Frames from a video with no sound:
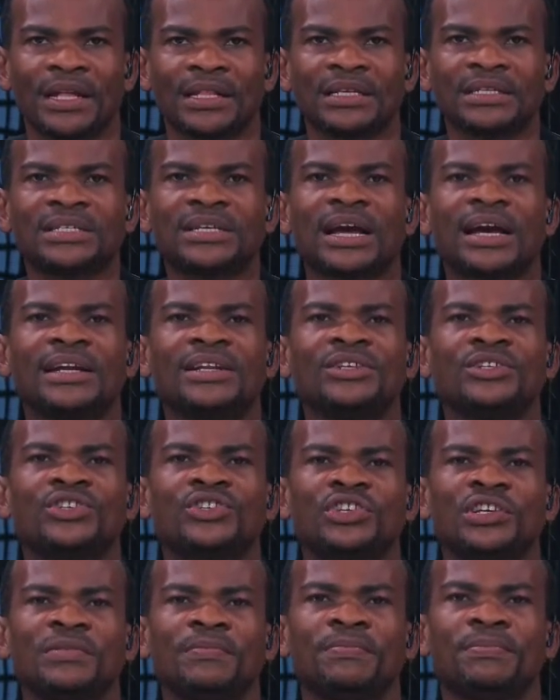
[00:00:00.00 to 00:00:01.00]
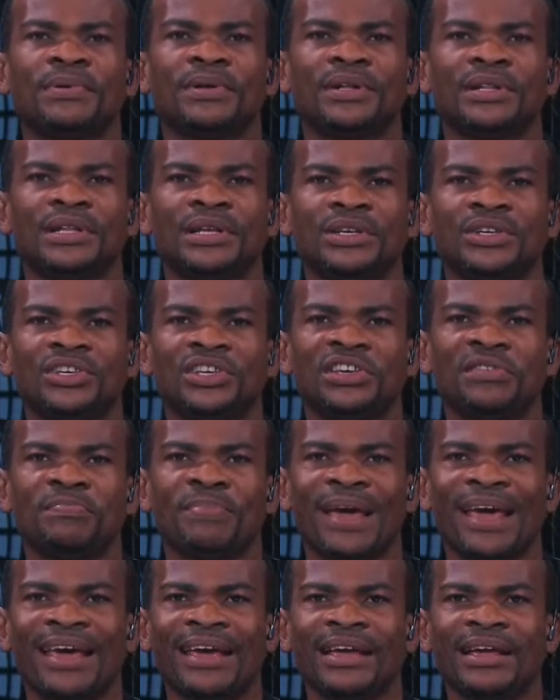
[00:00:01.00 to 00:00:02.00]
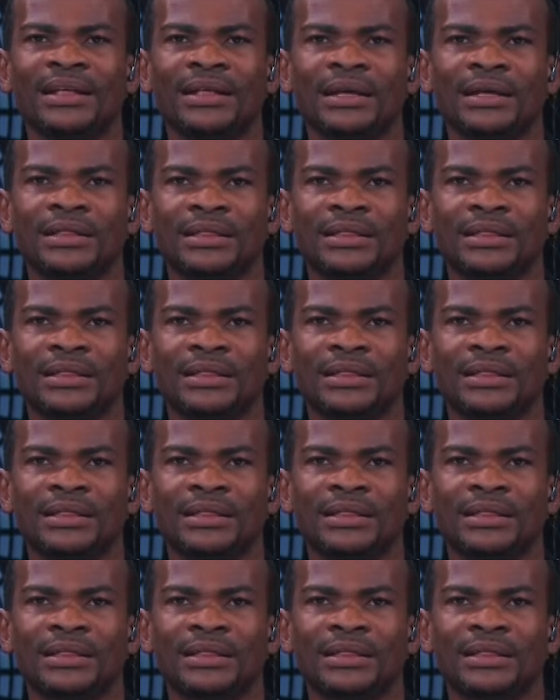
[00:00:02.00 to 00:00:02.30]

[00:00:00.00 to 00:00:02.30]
The Chinese ship, the Yipeng,